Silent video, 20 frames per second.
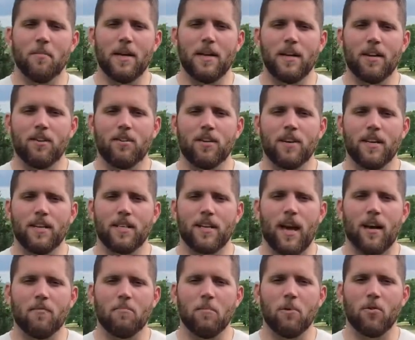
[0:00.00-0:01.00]
here as
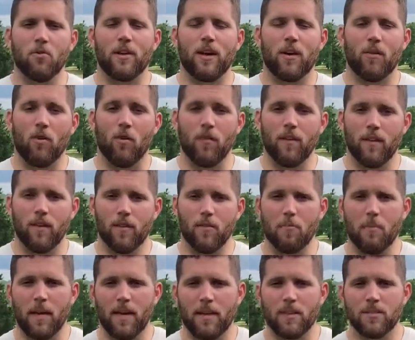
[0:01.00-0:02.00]
I've built out all these
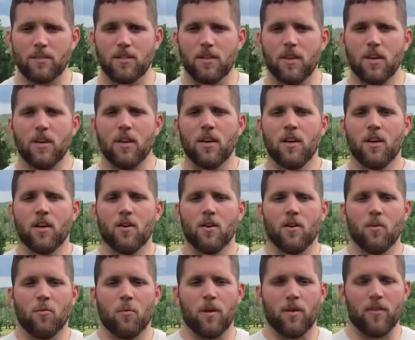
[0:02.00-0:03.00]
beds
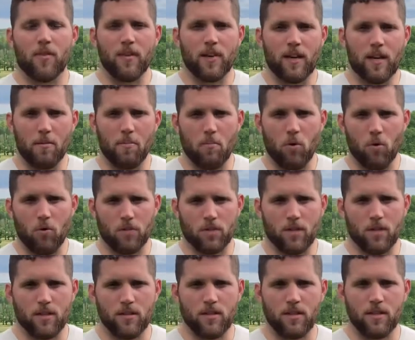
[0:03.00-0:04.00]
with the deep mulch
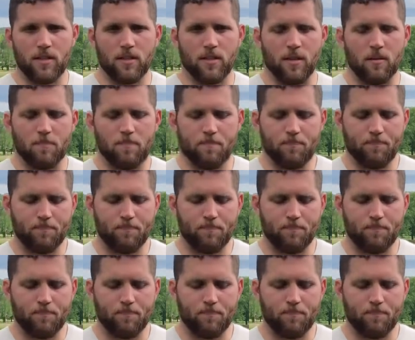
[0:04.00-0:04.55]
system.